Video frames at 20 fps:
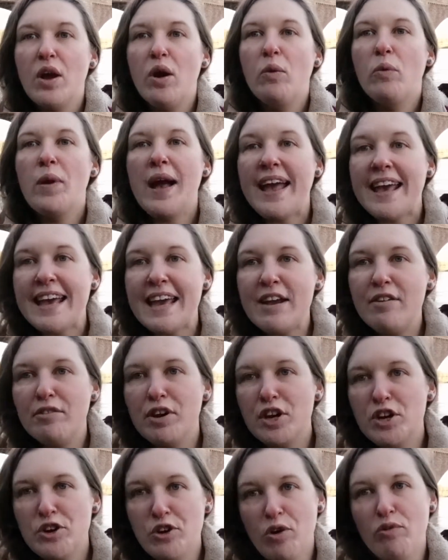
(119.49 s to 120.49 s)
We're here
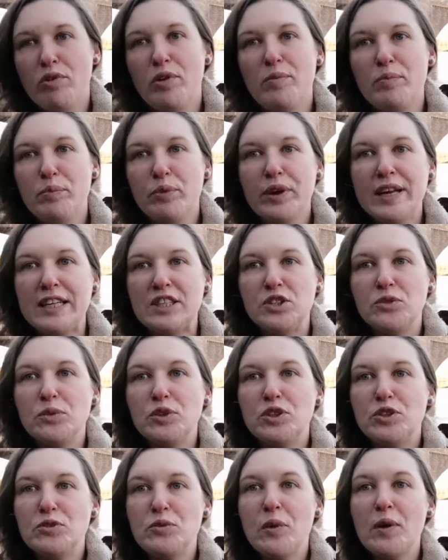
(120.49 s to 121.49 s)
at Norham Bridge,
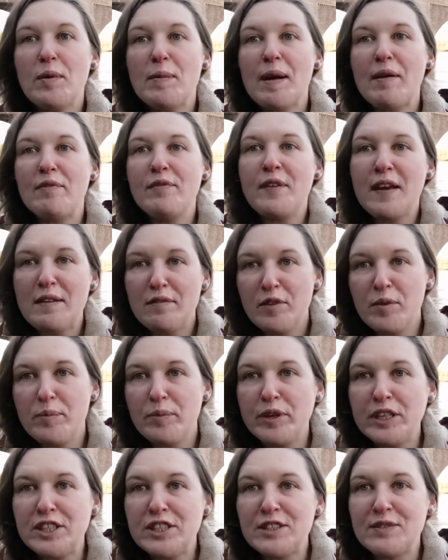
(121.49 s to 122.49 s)
which is one of my favourite
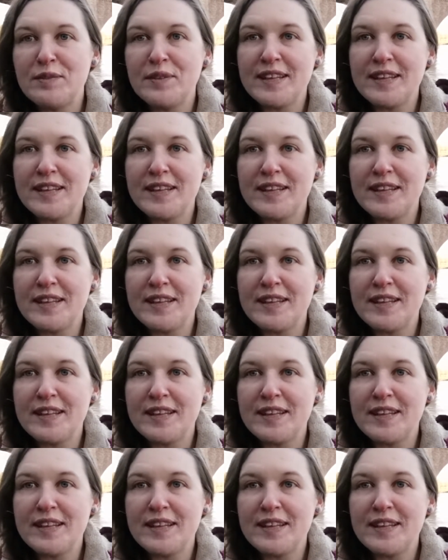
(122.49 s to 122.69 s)
bridges for